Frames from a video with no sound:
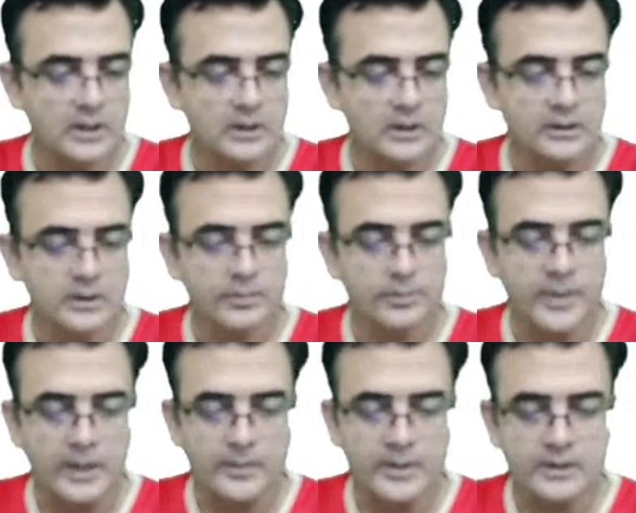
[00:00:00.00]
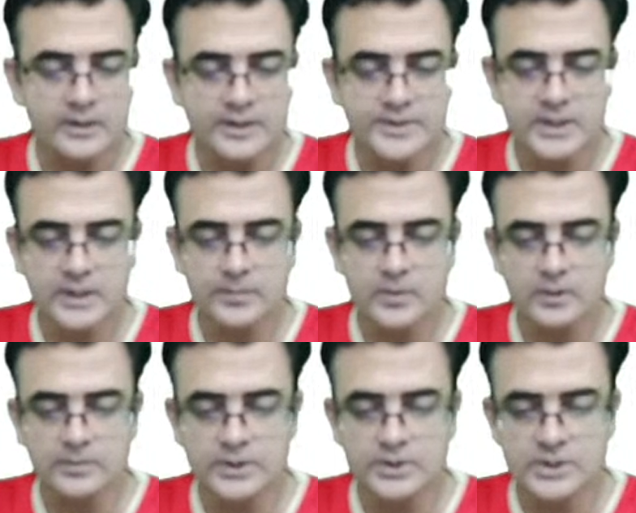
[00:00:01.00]
The primary transcript
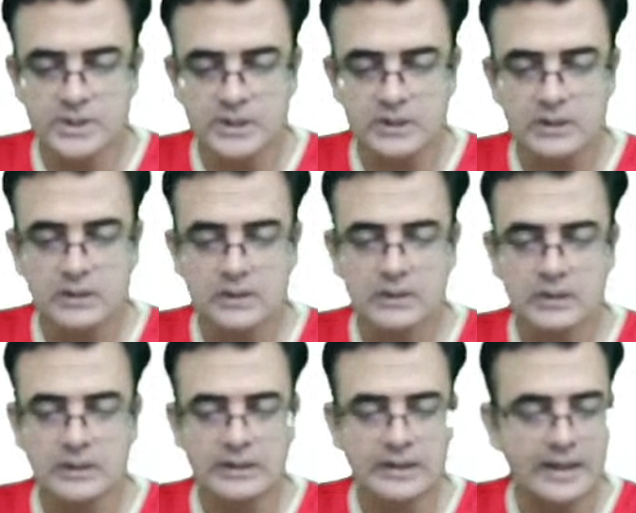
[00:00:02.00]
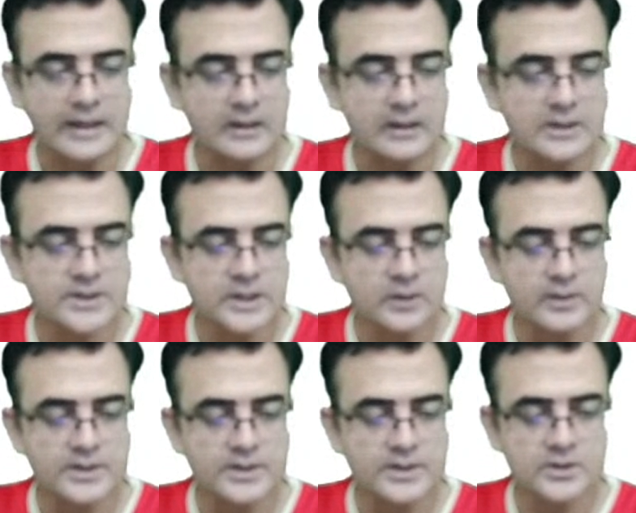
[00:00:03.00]
of the gene lacking
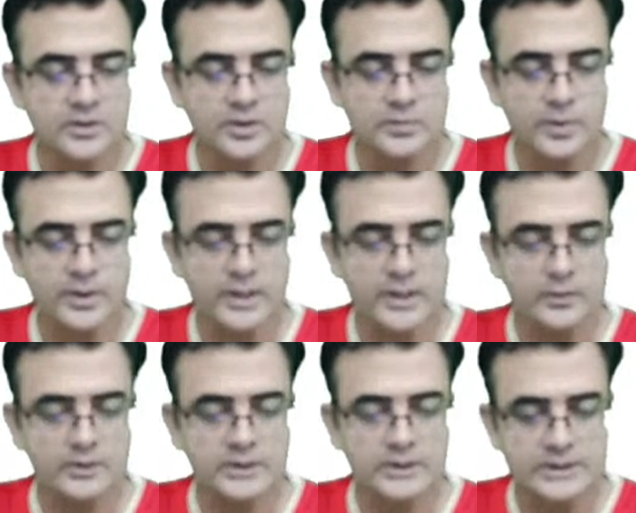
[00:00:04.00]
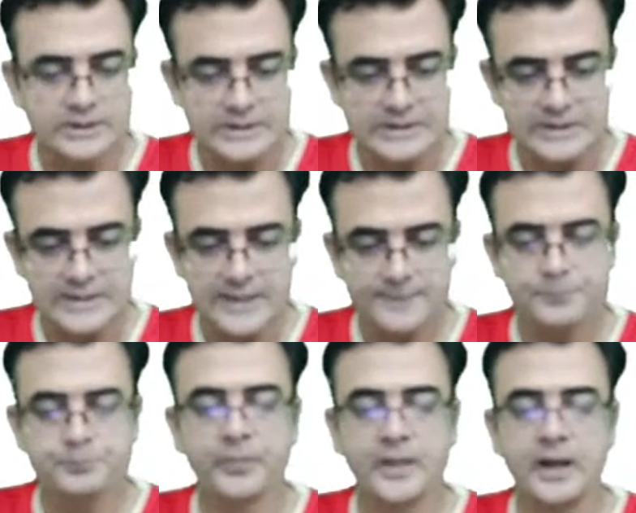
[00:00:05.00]
sequences corresponding to the CCA
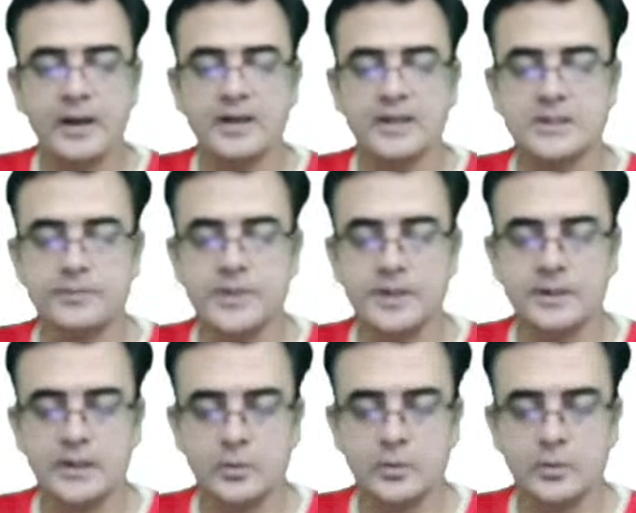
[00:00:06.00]
and are subjected